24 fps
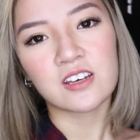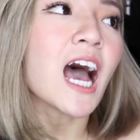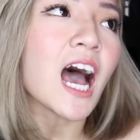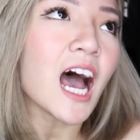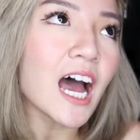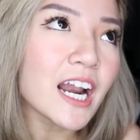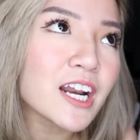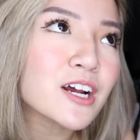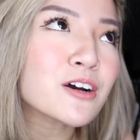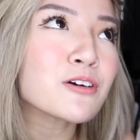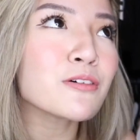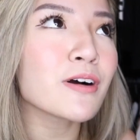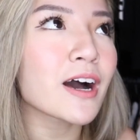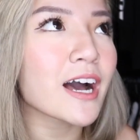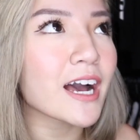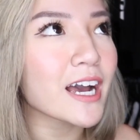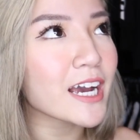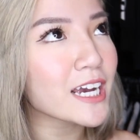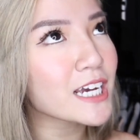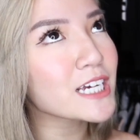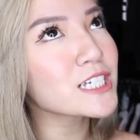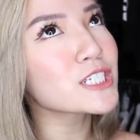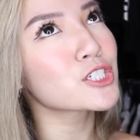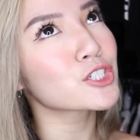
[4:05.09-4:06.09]

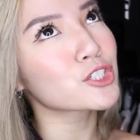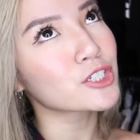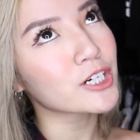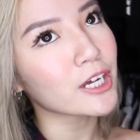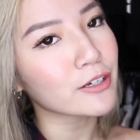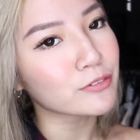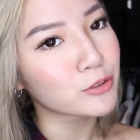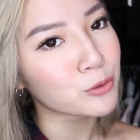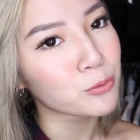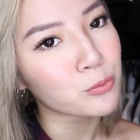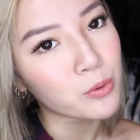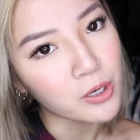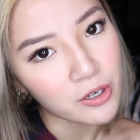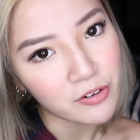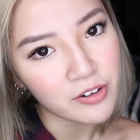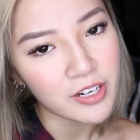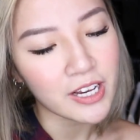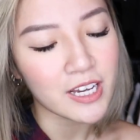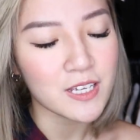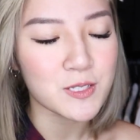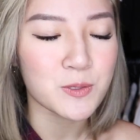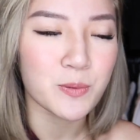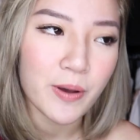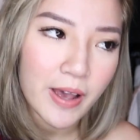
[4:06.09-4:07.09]
Otherwise, you don't have to
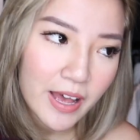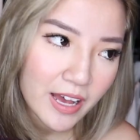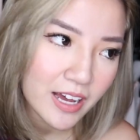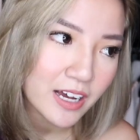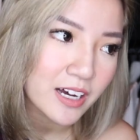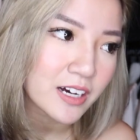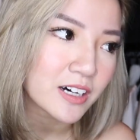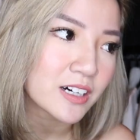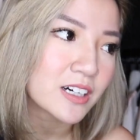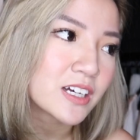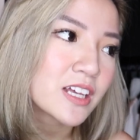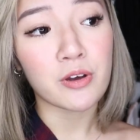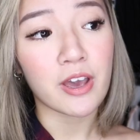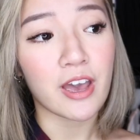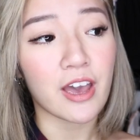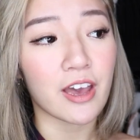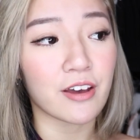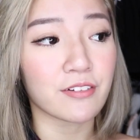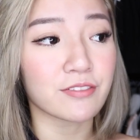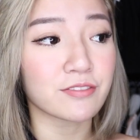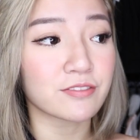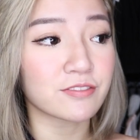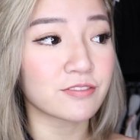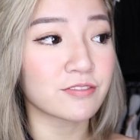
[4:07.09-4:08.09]
worry as well. You
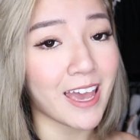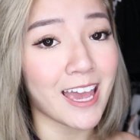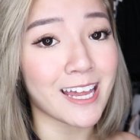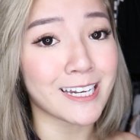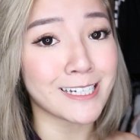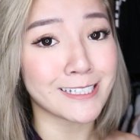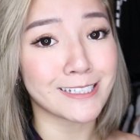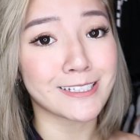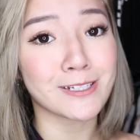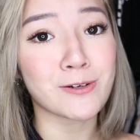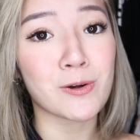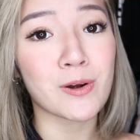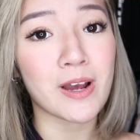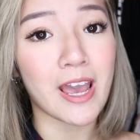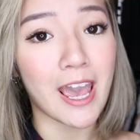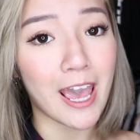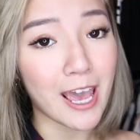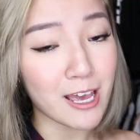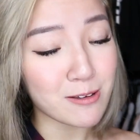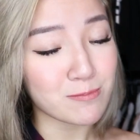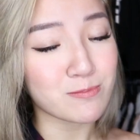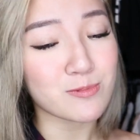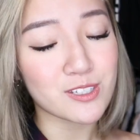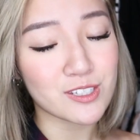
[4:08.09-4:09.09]
have editing
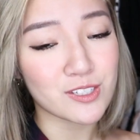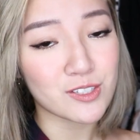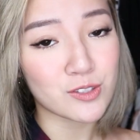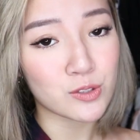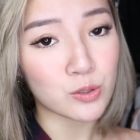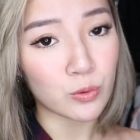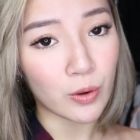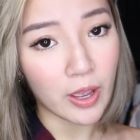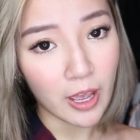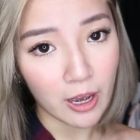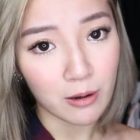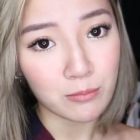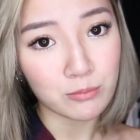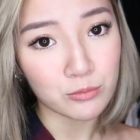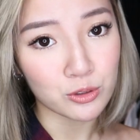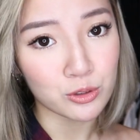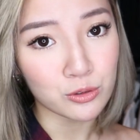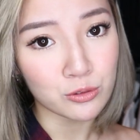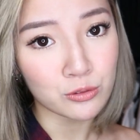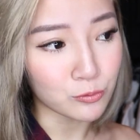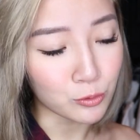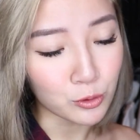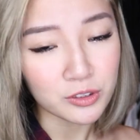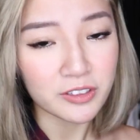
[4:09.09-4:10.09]
apps to help
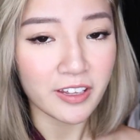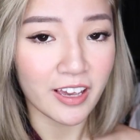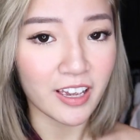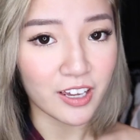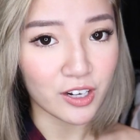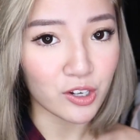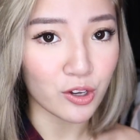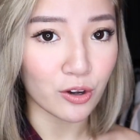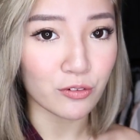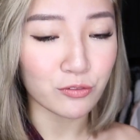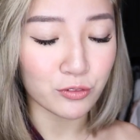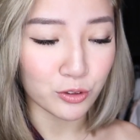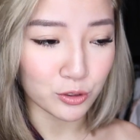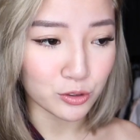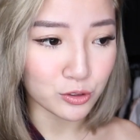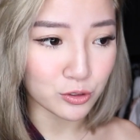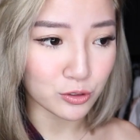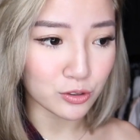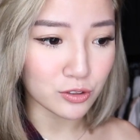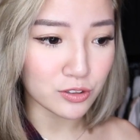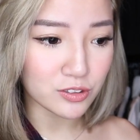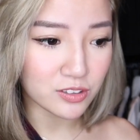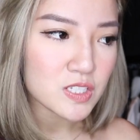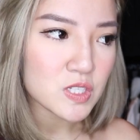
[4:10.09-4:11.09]
you rotate your
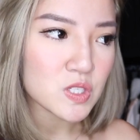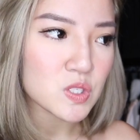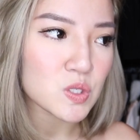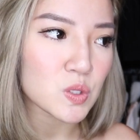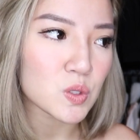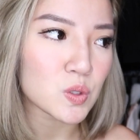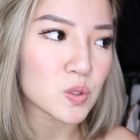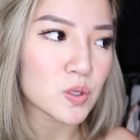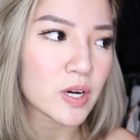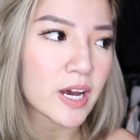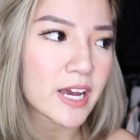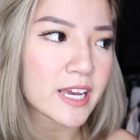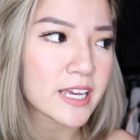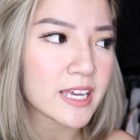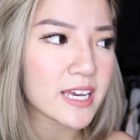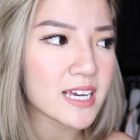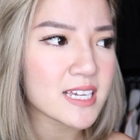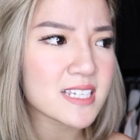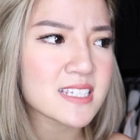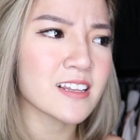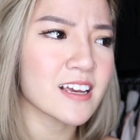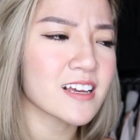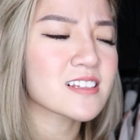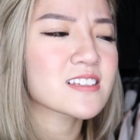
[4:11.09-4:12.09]
photos. So I
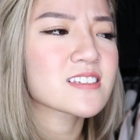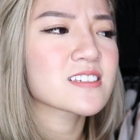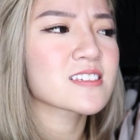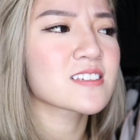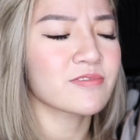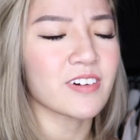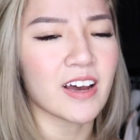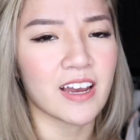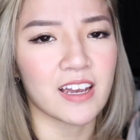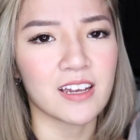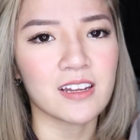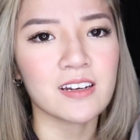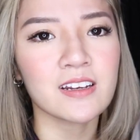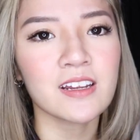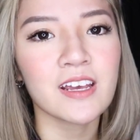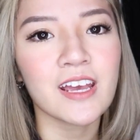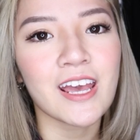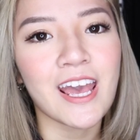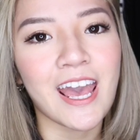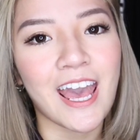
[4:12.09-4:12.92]
guess that's fine.